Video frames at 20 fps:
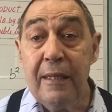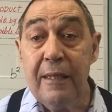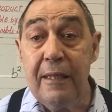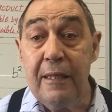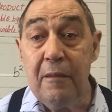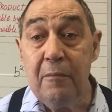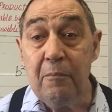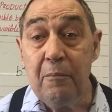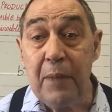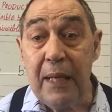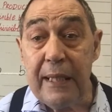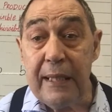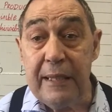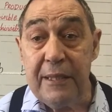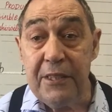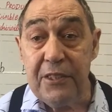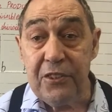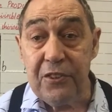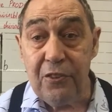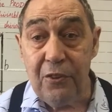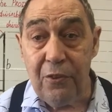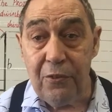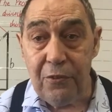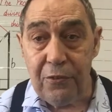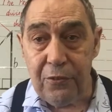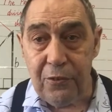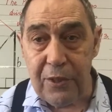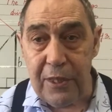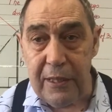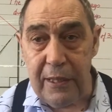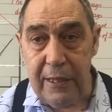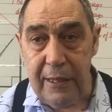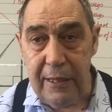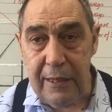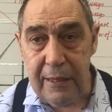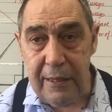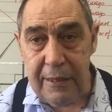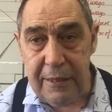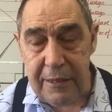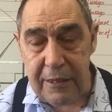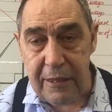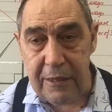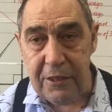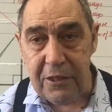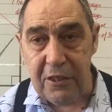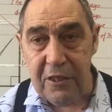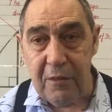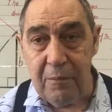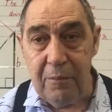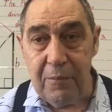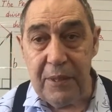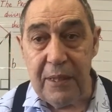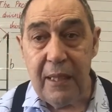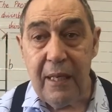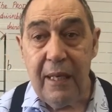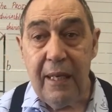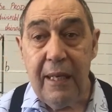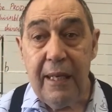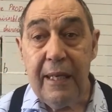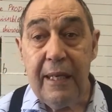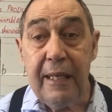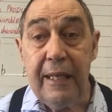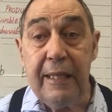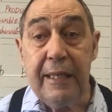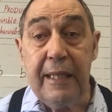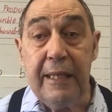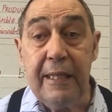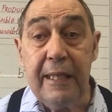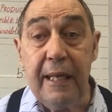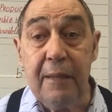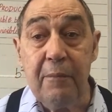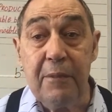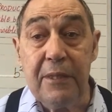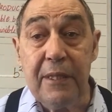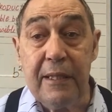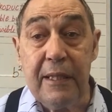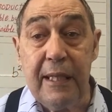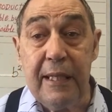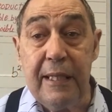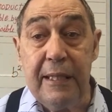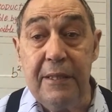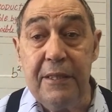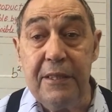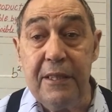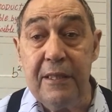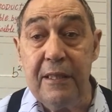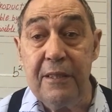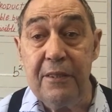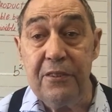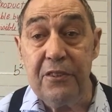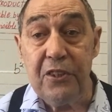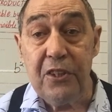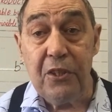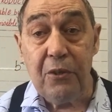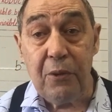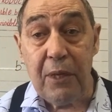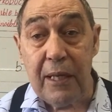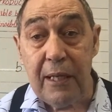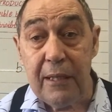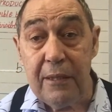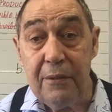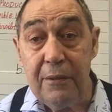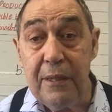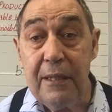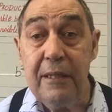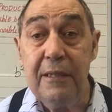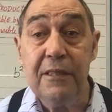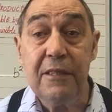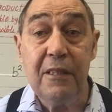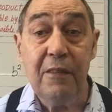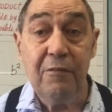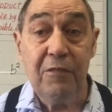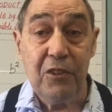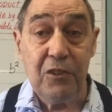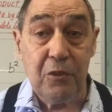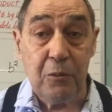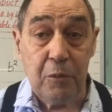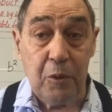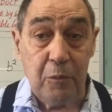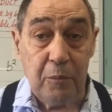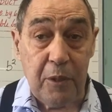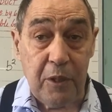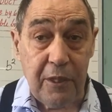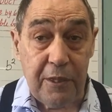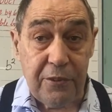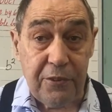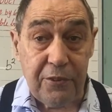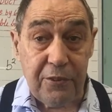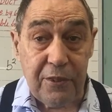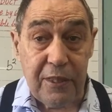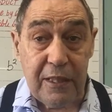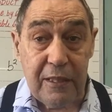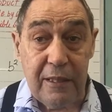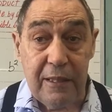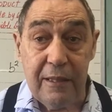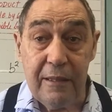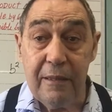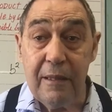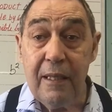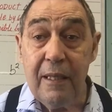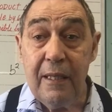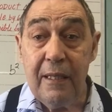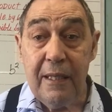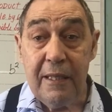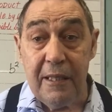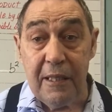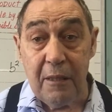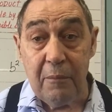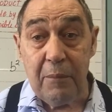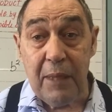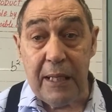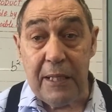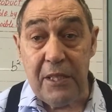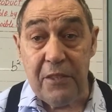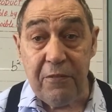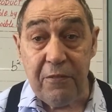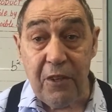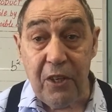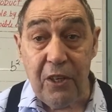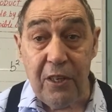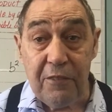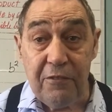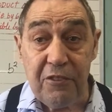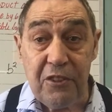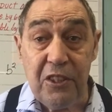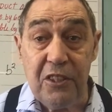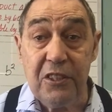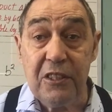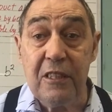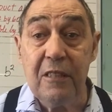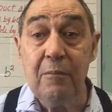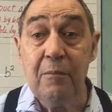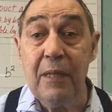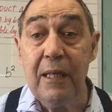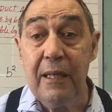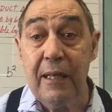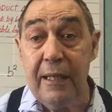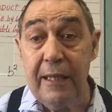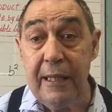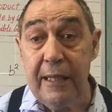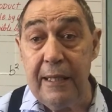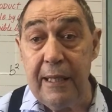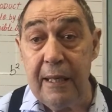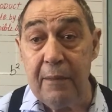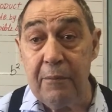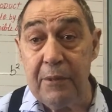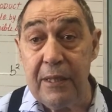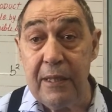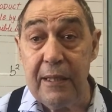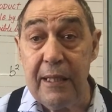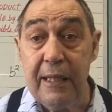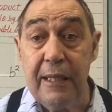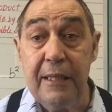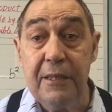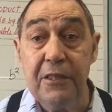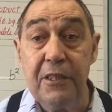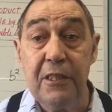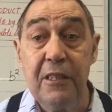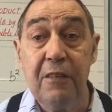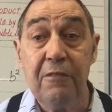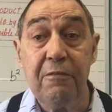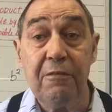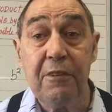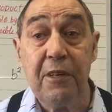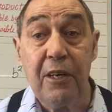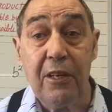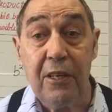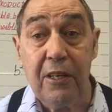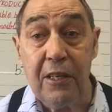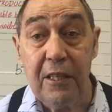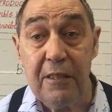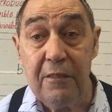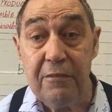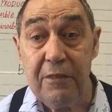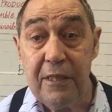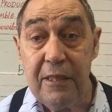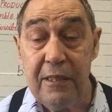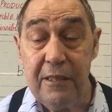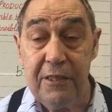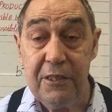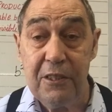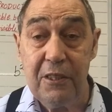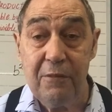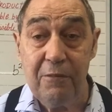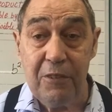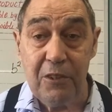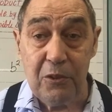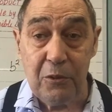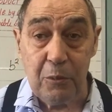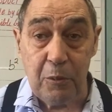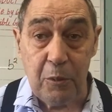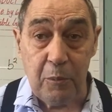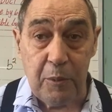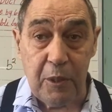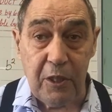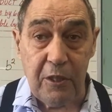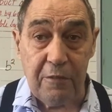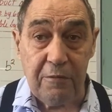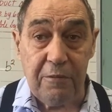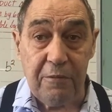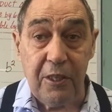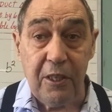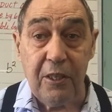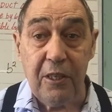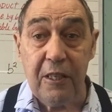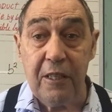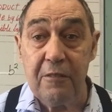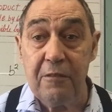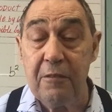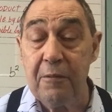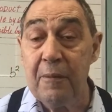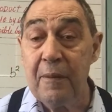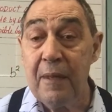In base 3 systems, any number that ends in a 0 is divisible by 3. In a base 5 system, any number that ends in a 5 is divisible by 5.